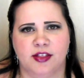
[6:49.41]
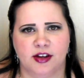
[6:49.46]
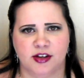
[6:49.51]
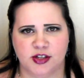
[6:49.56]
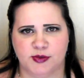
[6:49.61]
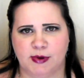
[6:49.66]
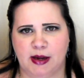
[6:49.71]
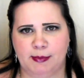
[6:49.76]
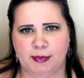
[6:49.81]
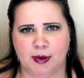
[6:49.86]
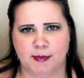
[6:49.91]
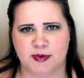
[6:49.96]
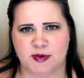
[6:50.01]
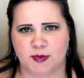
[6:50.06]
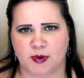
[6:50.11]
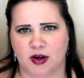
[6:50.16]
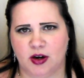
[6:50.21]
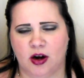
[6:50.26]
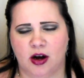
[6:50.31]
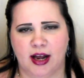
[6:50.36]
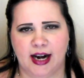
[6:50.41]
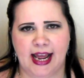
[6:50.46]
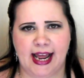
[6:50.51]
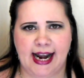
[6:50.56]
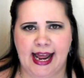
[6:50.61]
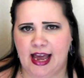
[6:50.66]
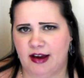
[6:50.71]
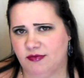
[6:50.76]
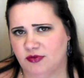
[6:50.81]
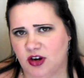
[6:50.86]
those red bumps were gone
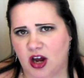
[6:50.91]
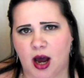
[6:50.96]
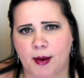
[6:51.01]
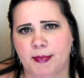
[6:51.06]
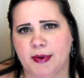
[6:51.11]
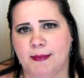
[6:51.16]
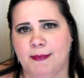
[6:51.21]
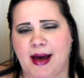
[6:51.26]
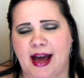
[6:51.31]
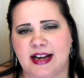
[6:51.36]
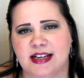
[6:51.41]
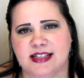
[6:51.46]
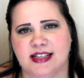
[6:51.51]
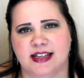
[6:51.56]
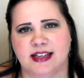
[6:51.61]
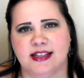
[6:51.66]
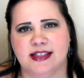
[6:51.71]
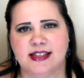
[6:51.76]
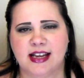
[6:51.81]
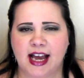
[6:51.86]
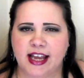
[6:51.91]
and have not been back since.